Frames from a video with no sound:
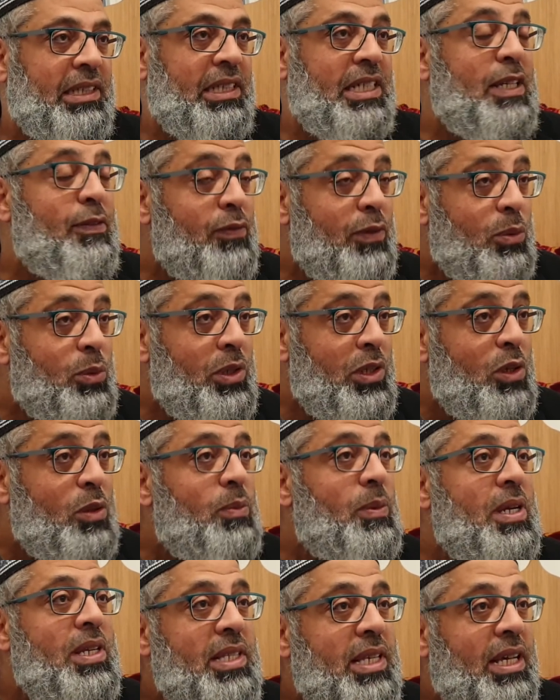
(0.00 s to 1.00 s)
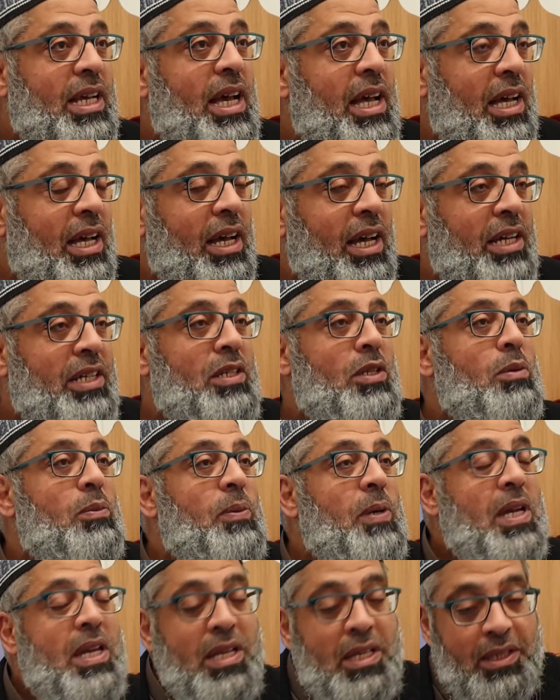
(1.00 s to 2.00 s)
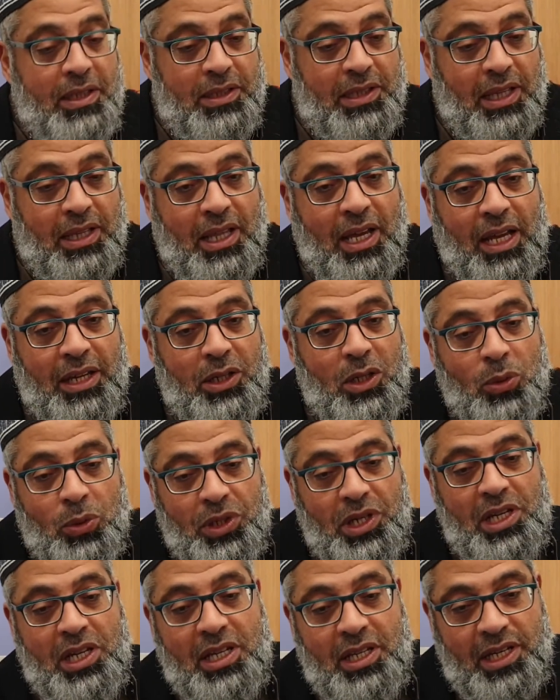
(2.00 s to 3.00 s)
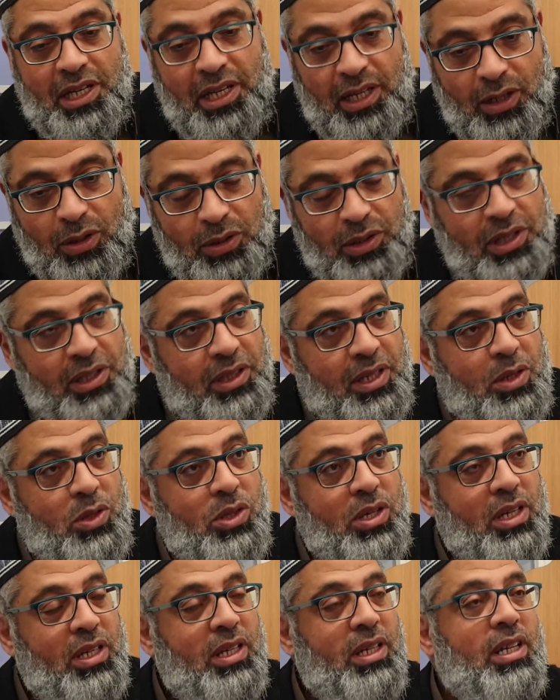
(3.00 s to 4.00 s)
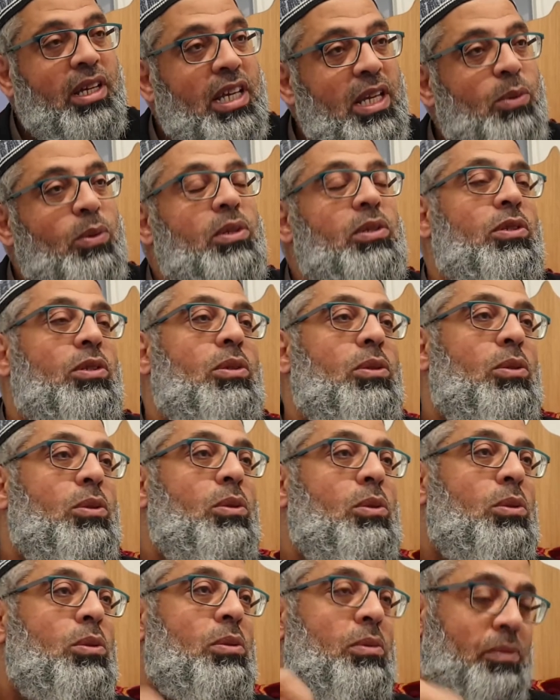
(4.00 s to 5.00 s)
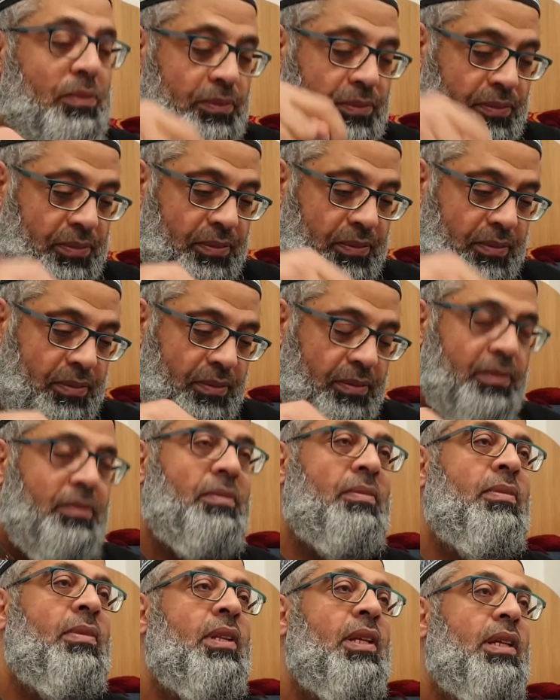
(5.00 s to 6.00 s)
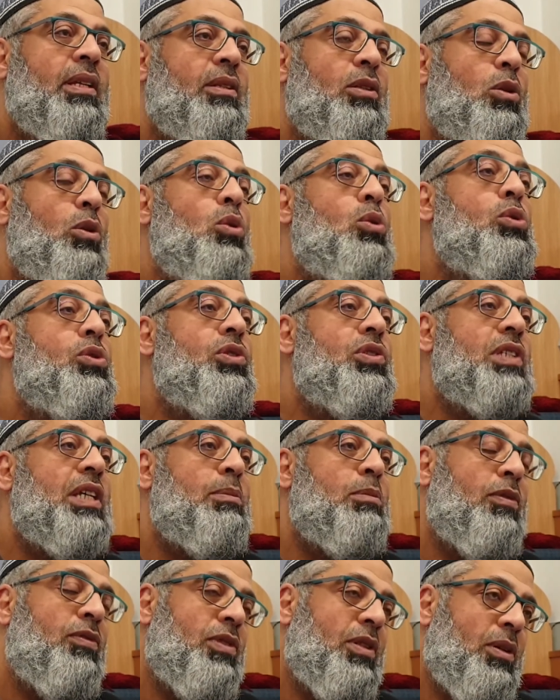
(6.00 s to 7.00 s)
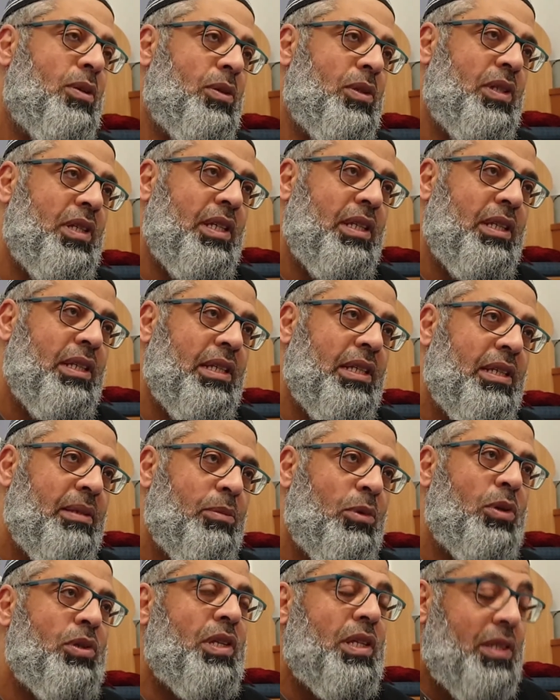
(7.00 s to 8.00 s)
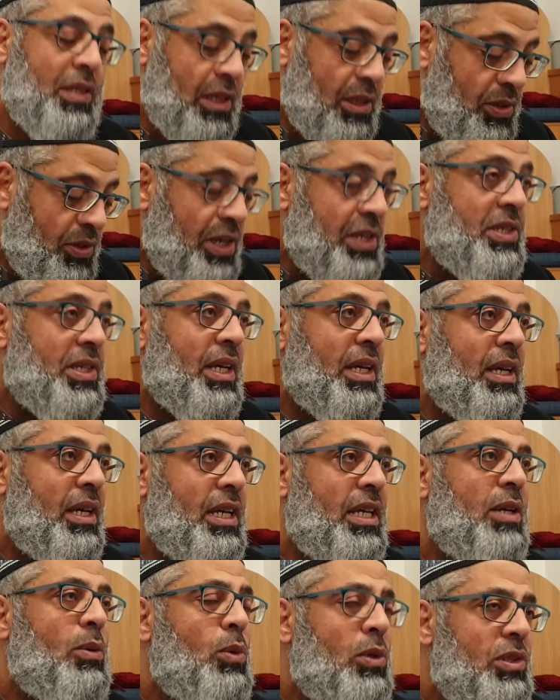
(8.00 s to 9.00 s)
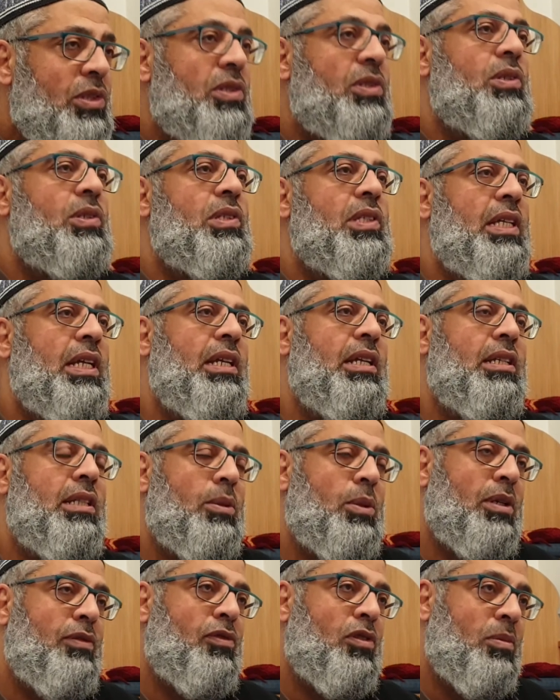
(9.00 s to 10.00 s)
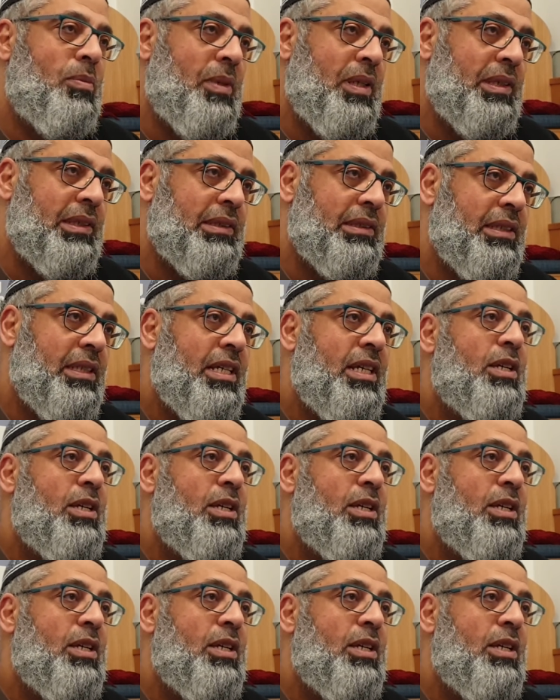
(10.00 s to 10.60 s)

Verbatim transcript: Even when you pay zakah and you pay sadaqah and you really, really good intention, he wants you to, to lose some of the good deed. Because it's a treasure. He wants to steal it away from us.